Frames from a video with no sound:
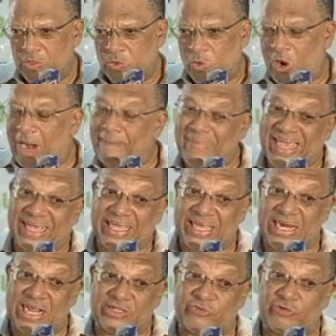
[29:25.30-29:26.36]
who
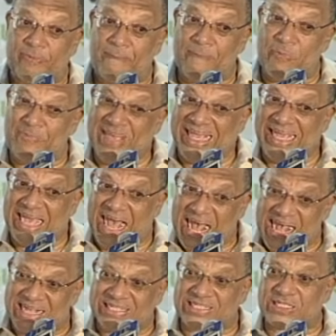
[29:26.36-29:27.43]
are being
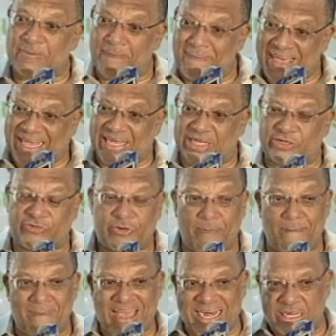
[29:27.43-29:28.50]
asked to make a
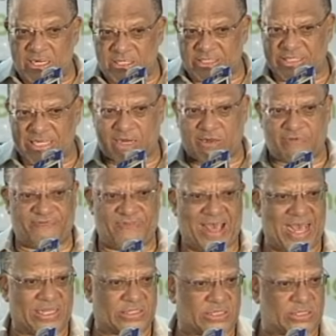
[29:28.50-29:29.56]
tremendous
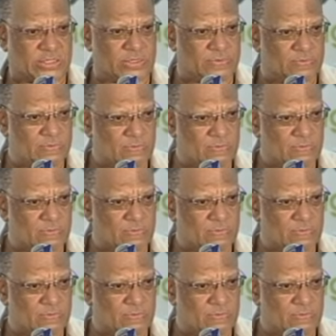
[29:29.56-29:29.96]
sacrifice.